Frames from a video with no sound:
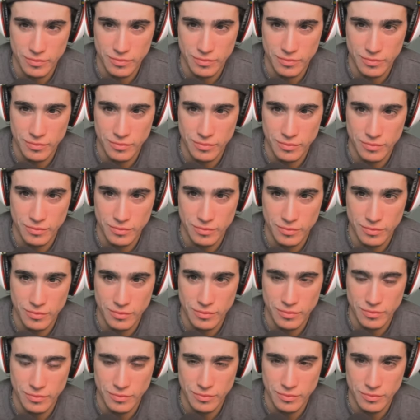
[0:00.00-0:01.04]

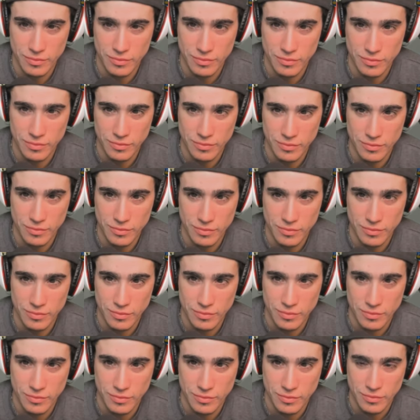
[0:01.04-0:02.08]

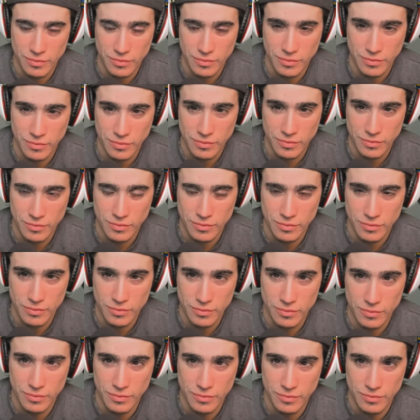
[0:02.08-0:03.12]

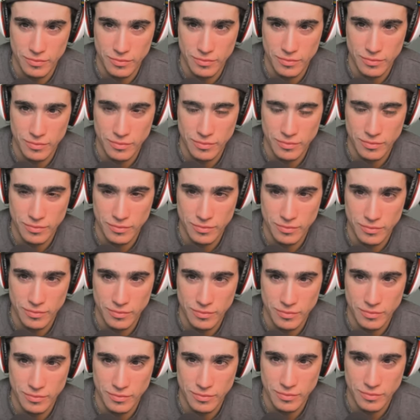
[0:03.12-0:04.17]

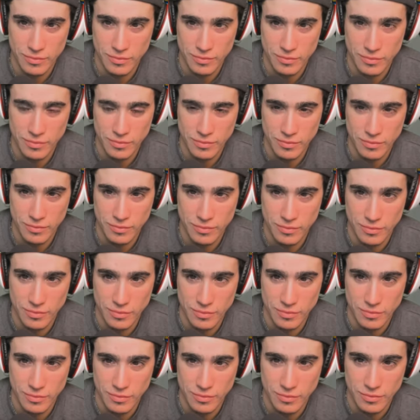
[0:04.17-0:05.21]

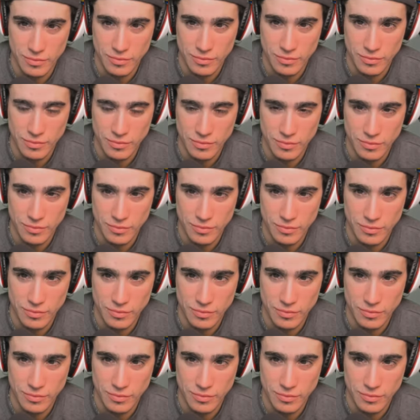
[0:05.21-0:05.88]
(silent)